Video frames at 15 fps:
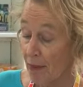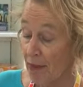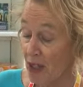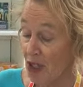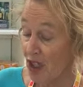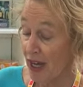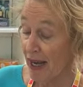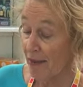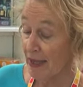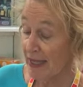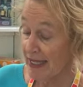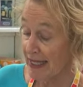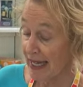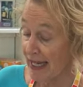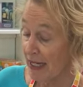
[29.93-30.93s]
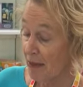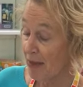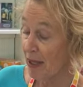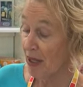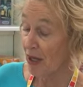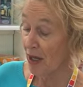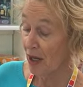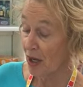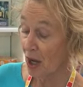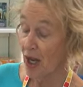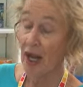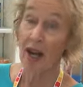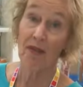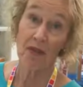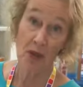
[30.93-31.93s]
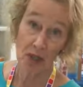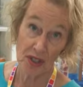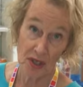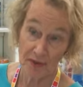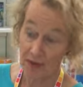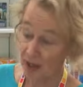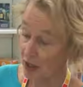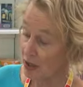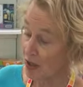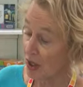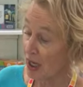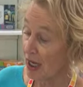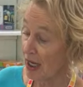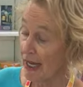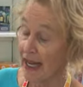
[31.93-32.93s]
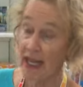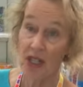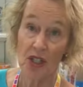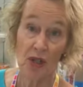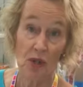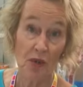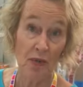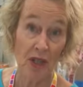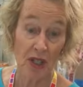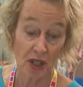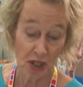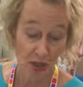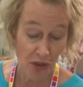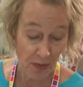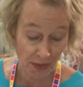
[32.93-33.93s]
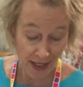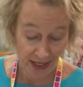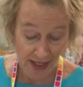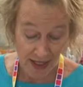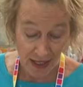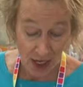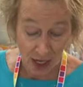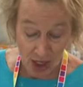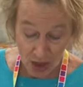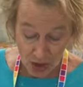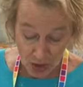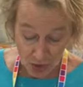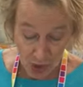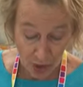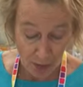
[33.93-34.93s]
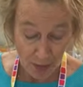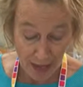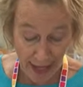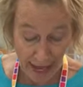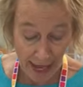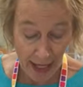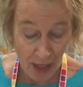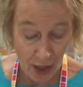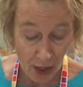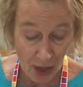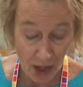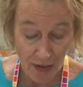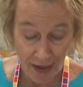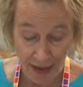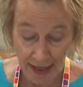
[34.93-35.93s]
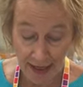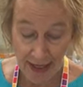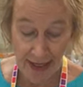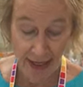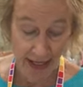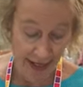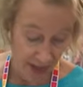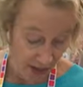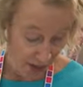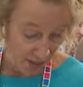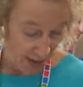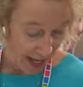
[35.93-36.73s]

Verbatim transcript: pajamas, teddy bear, course, our fire truck, and toothbrush and toothpaste. So you pack all the little things. Here's a